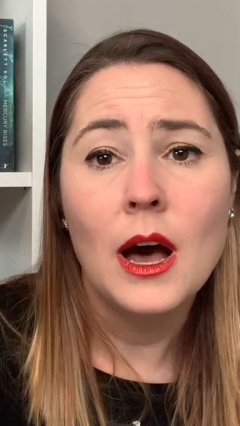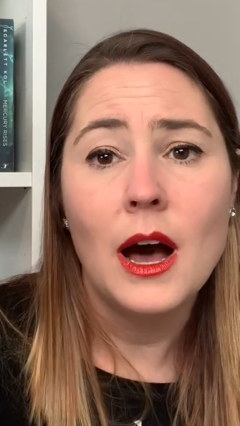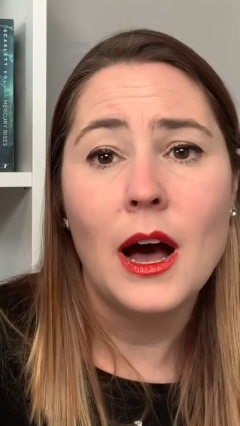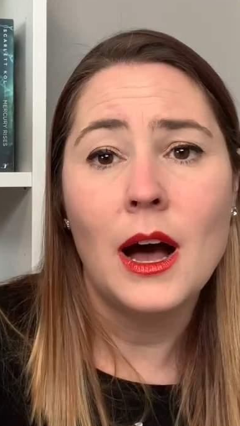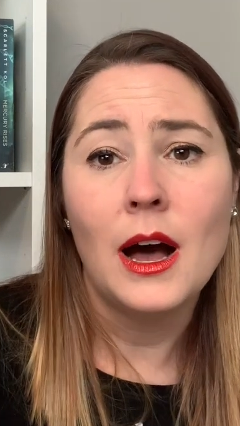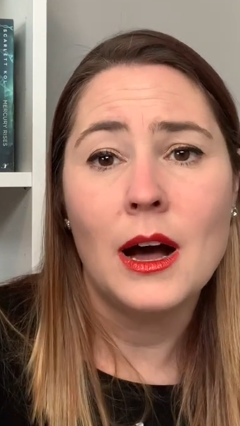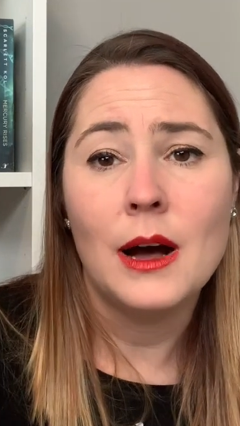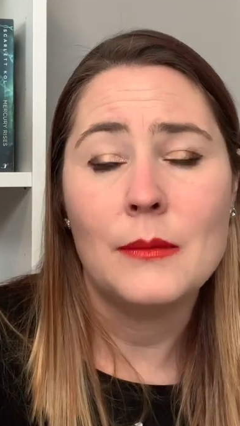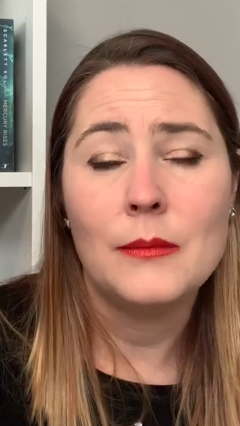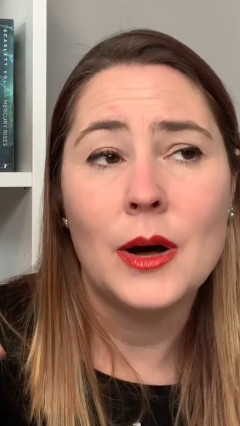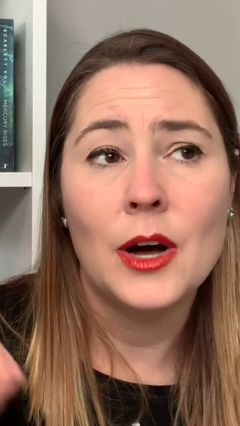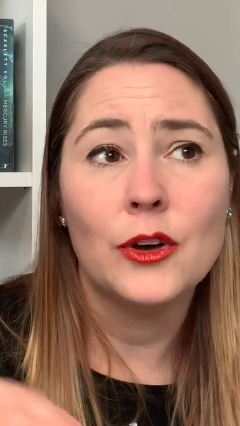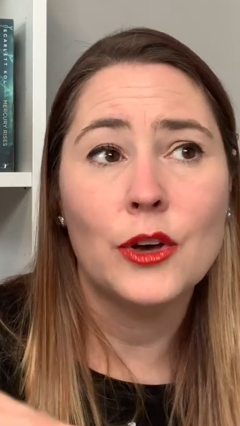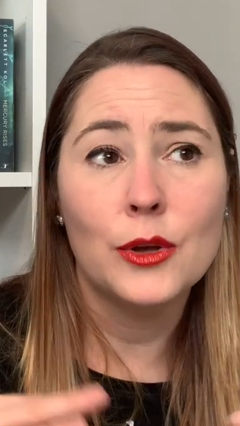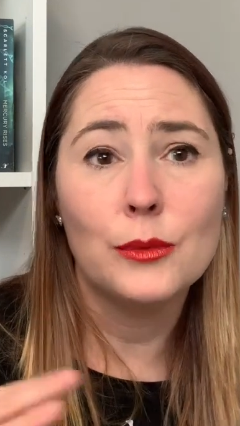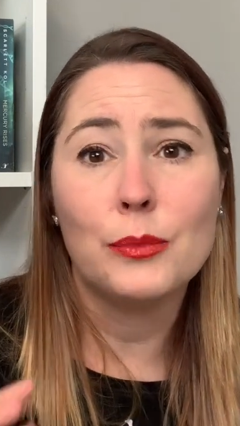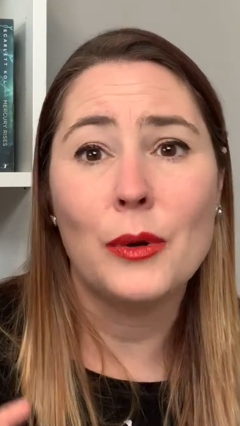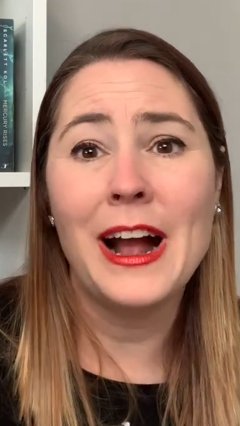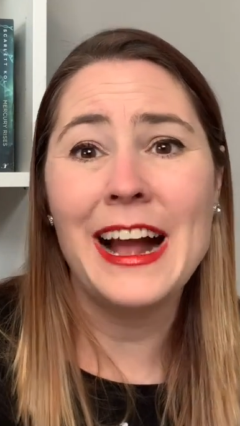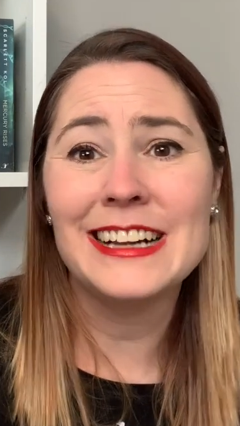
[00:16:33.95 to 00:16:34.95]
a
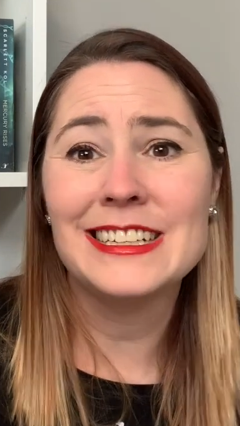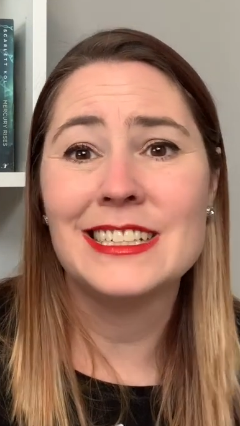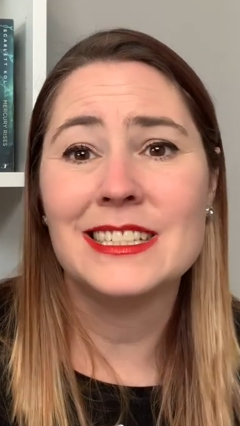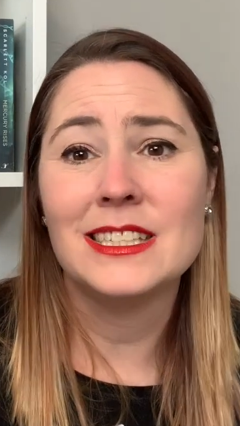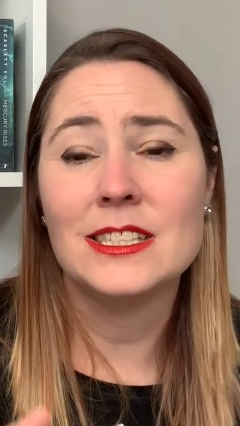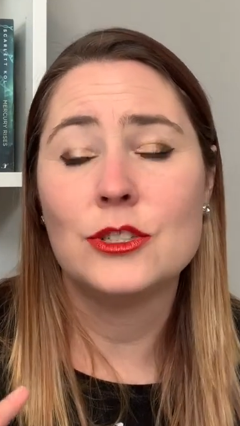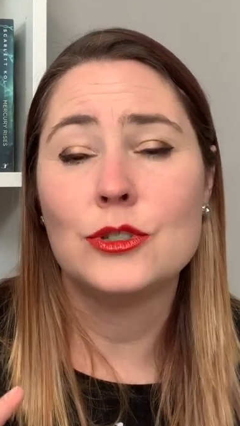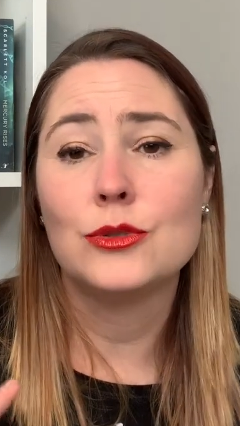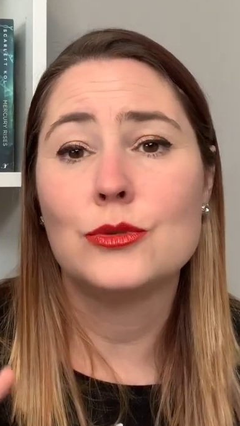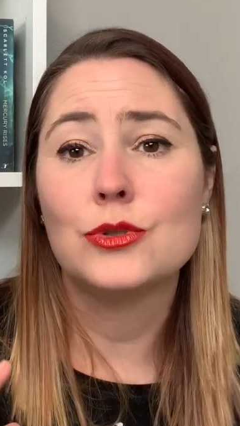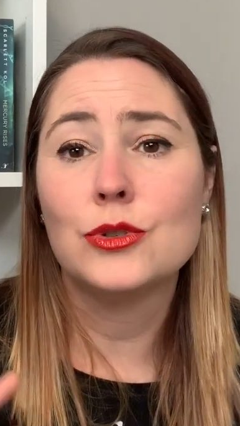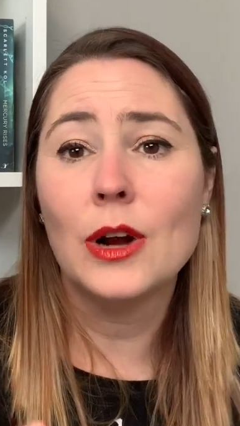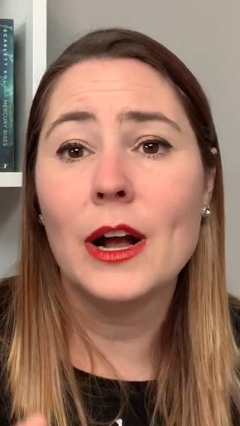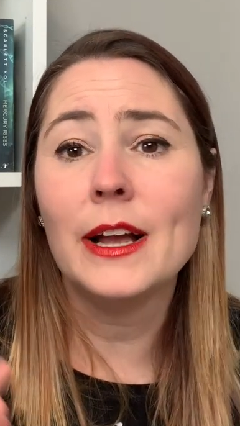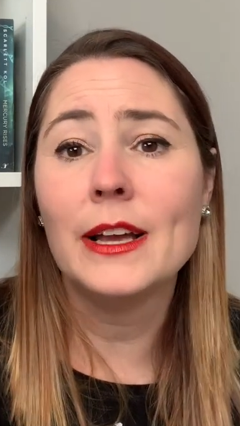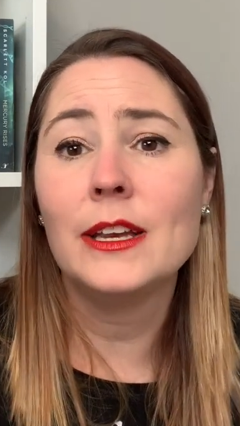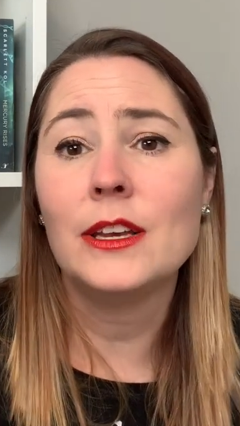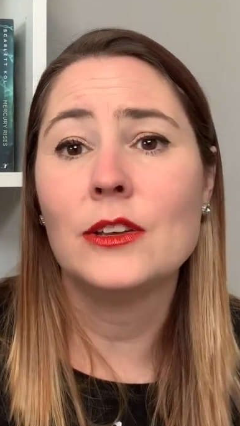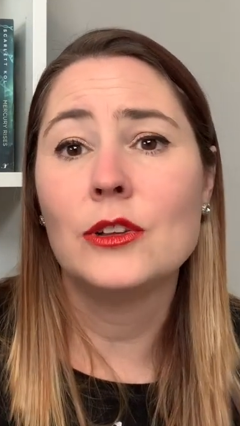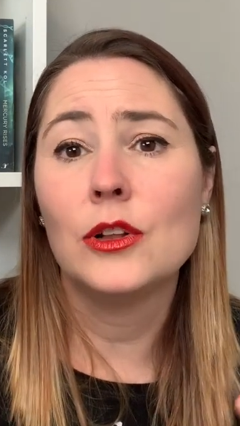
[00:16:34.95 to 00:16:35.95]
good practice is to try
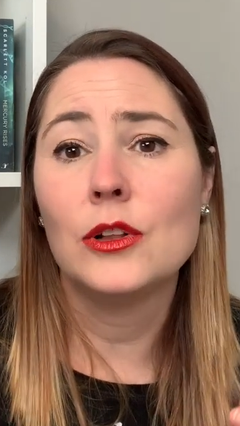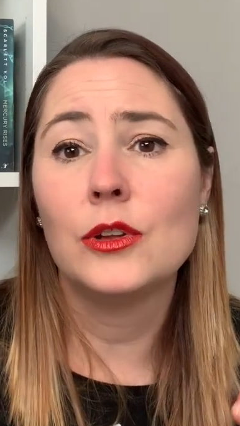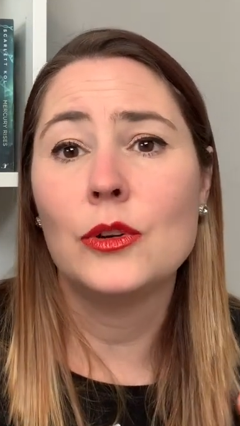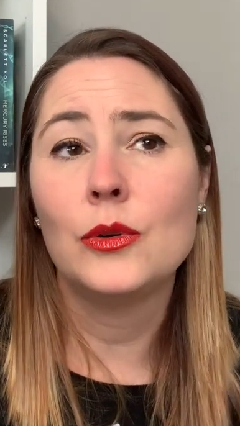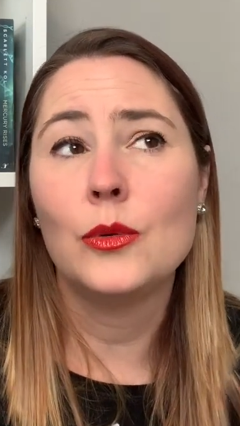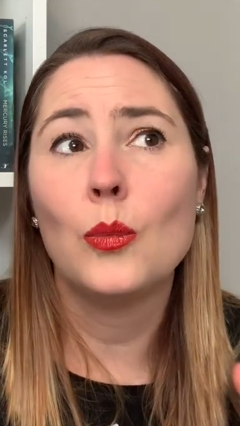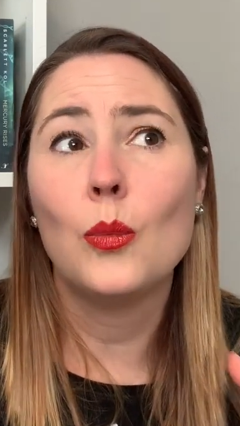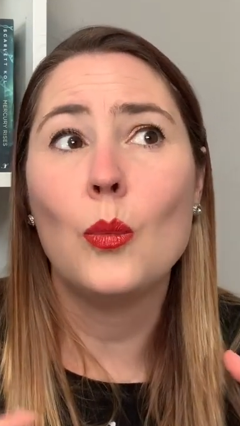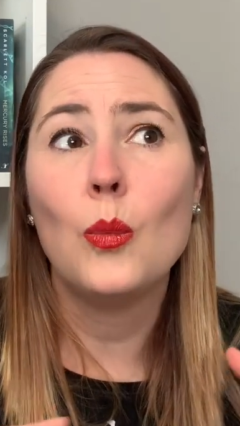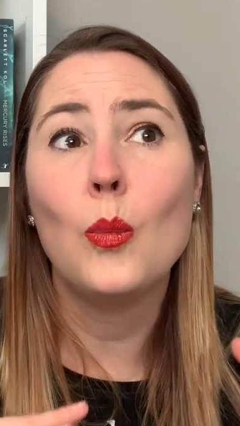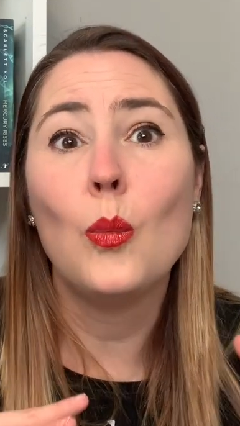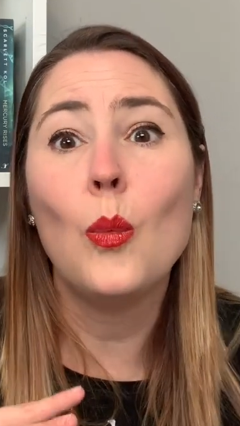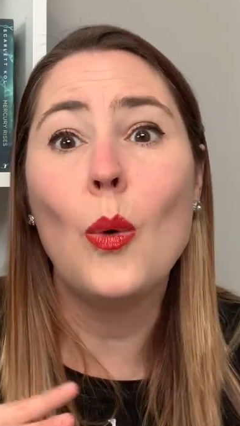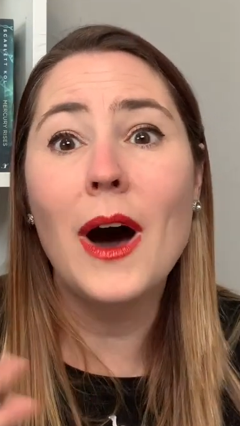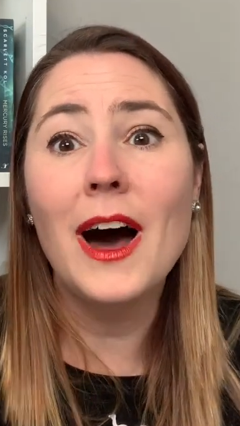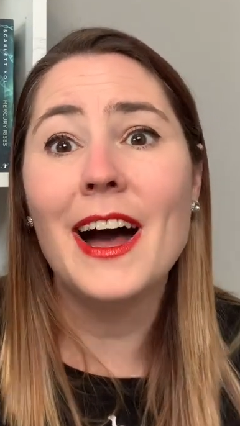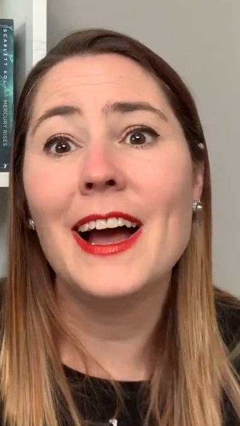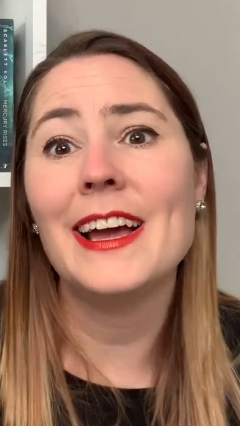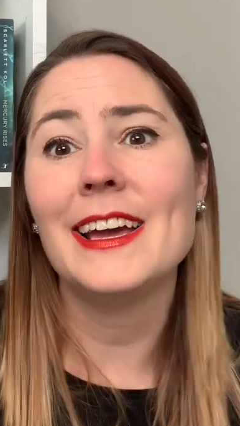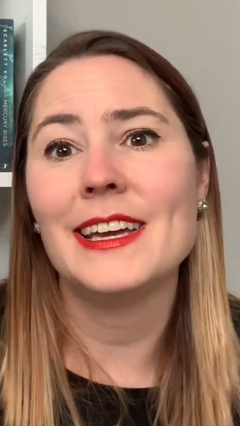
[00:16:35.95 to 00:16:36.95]
and include
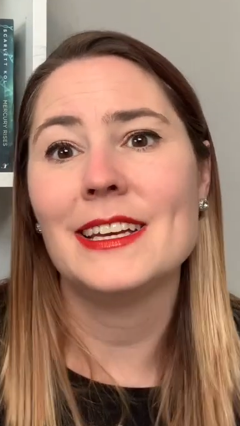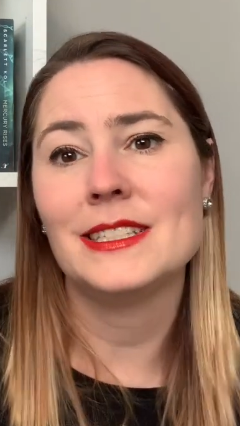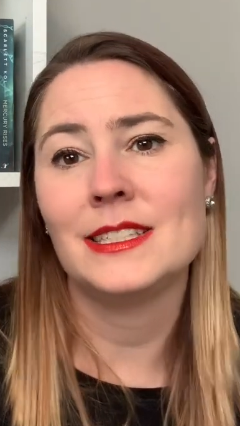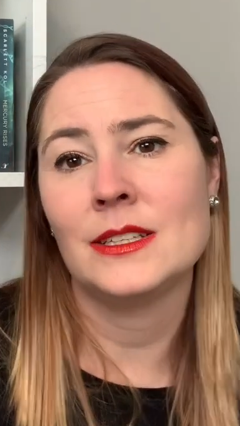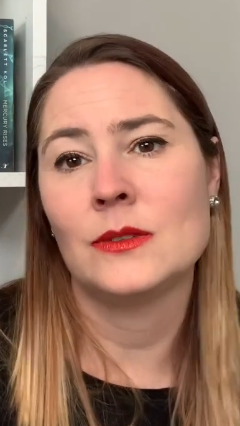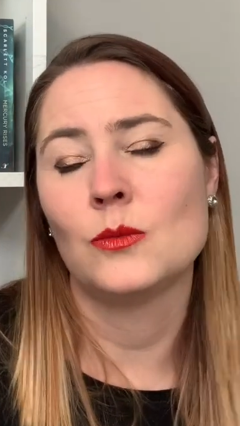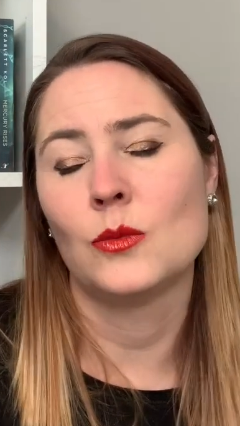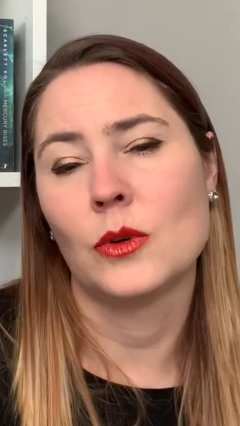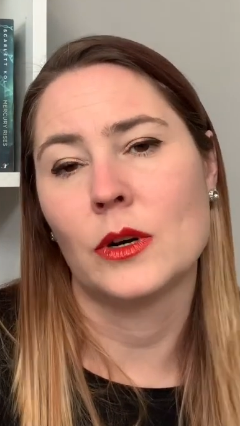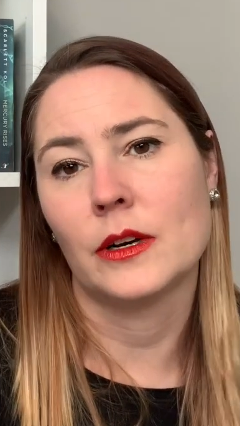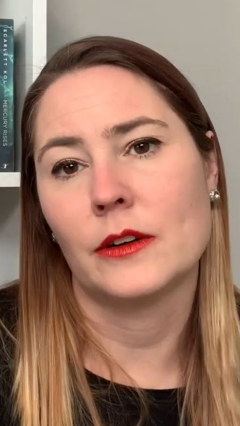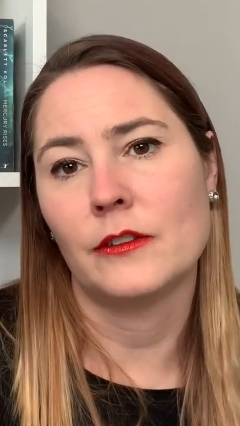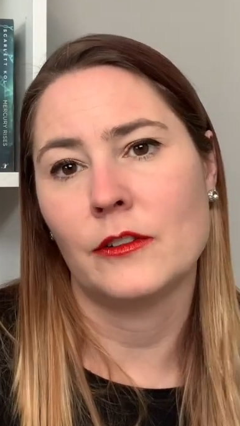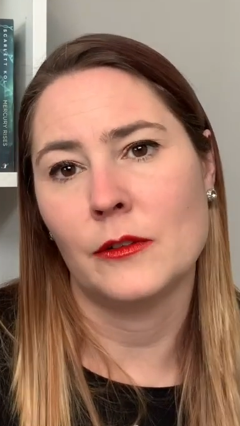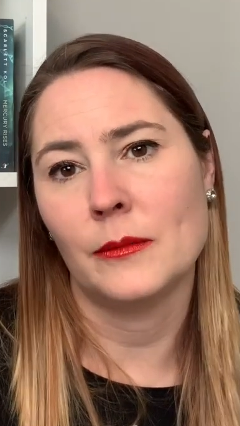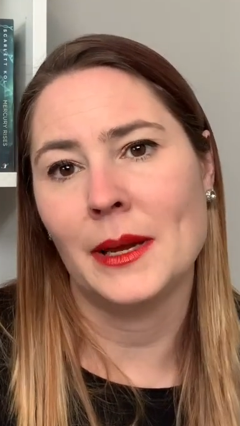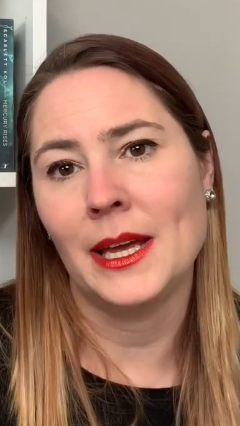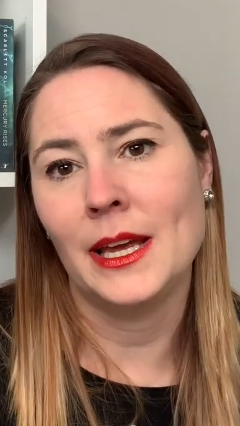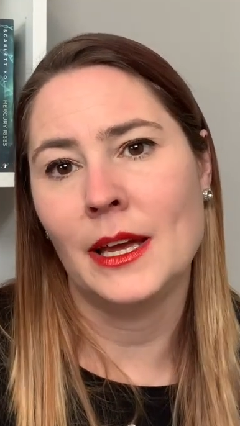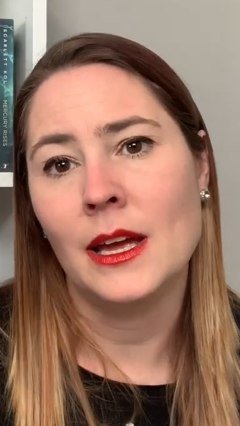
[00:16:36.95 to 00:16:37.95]
why it didn't work for
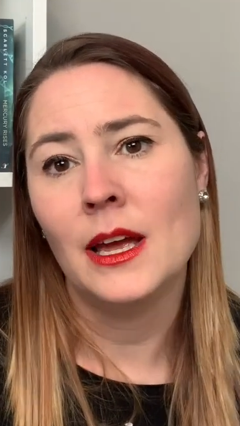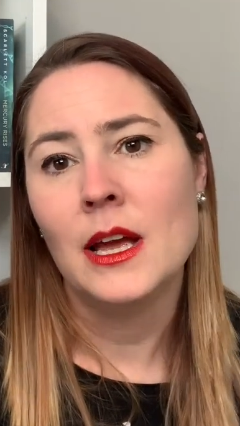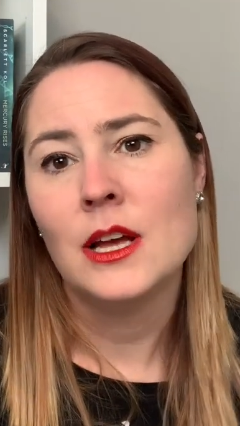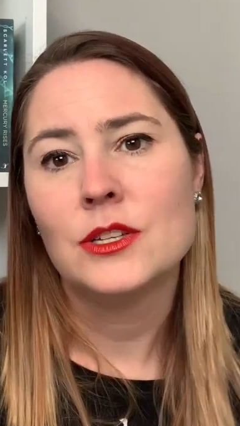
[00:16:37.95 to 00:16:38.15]
me.